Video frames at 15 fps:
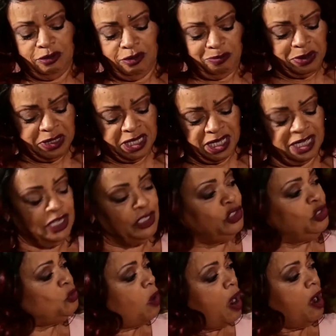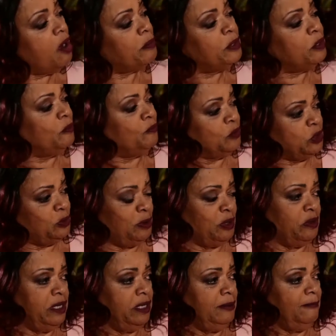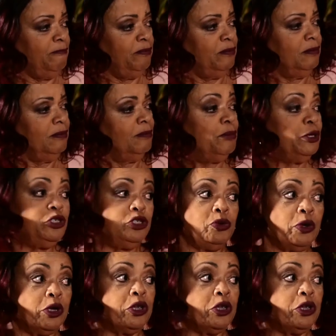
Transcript: because you are a beautiful spirit, but that's you were okay.